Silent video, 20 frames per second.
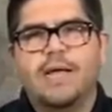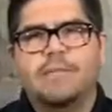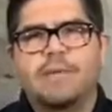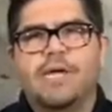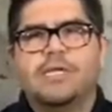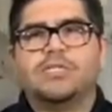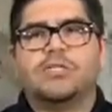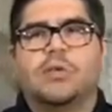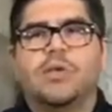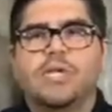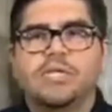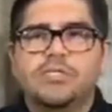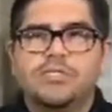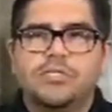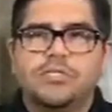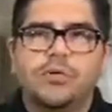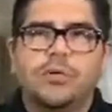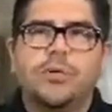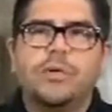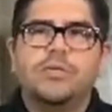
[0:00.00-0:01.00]
Amen. So let's
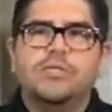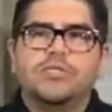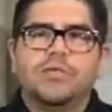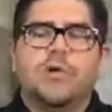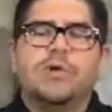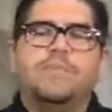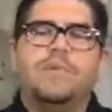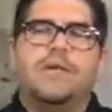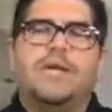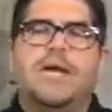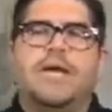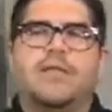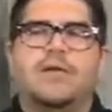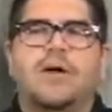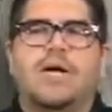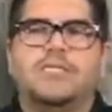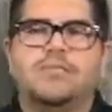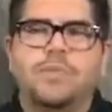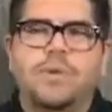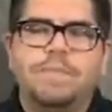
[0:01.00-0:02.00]
join, join me together
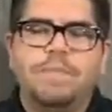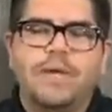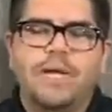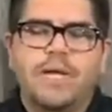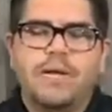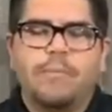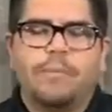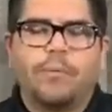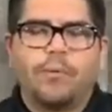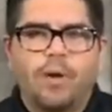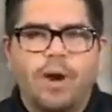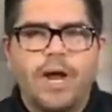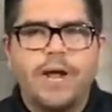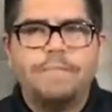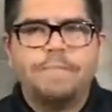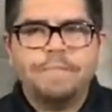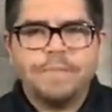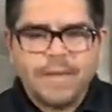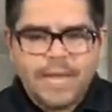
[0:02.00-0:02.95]
as we begin to pray.